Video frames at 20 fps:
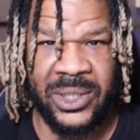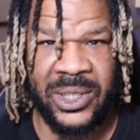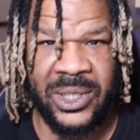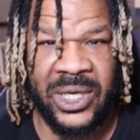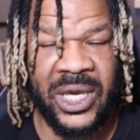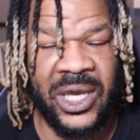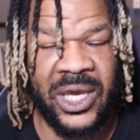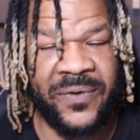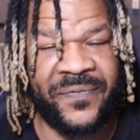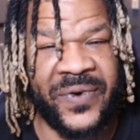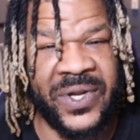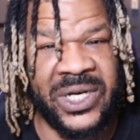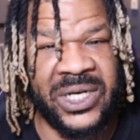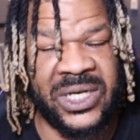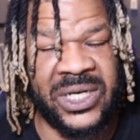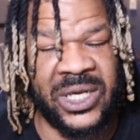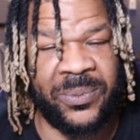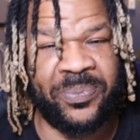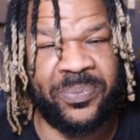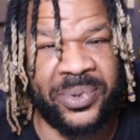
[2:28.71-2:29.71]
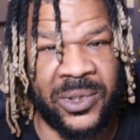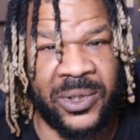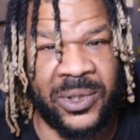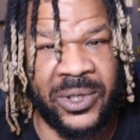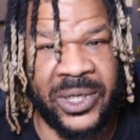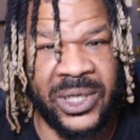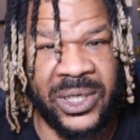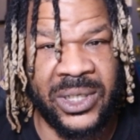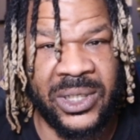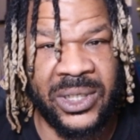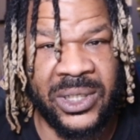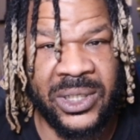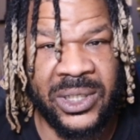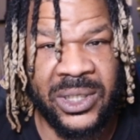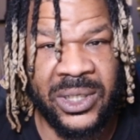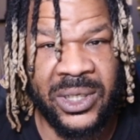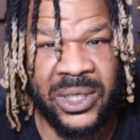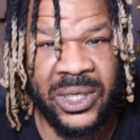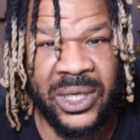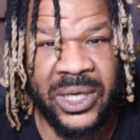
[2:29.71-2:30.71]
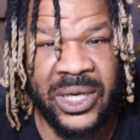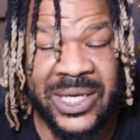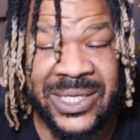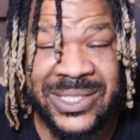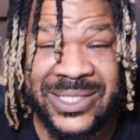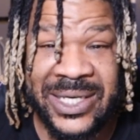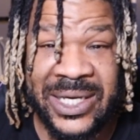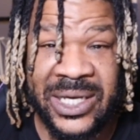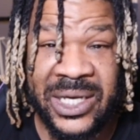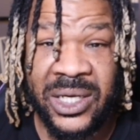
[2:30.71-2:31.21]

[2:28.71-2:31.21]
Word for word: if a diploid is a